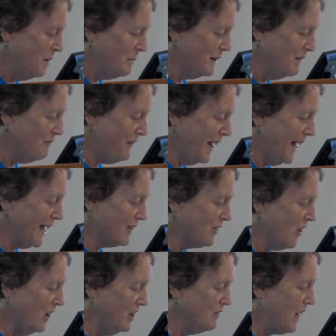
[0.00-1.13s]
But in fact,
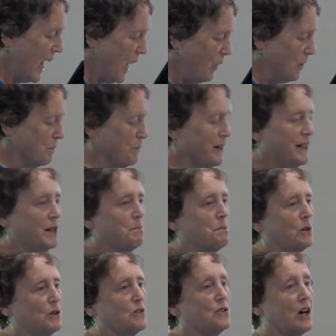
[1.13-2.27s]
all of our breeding
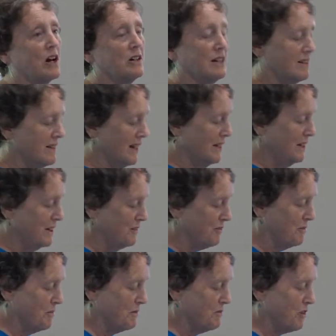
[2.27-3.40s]
birds are descended
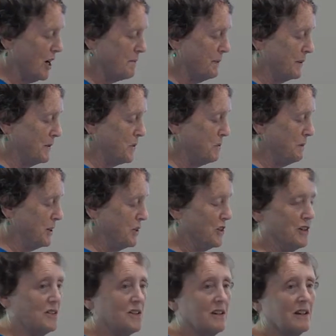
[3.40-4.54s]
from tropical
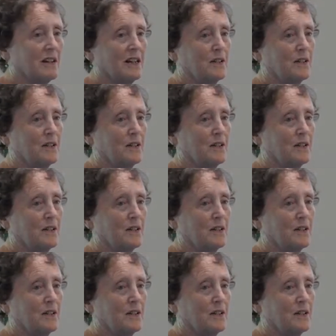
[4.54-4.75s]
species.